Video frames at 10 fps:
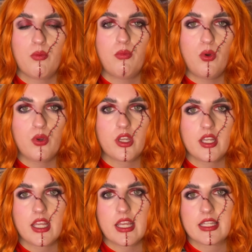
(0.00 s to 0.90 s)

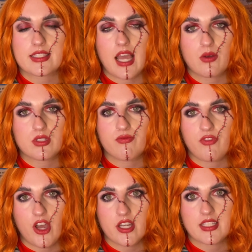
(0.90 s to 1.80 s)
Morgan is counting
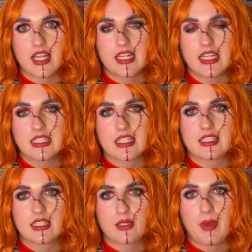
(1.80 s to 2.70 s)
first, and Anissa
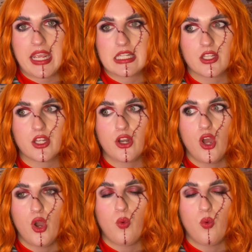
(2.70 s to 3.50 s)
says to Peyton,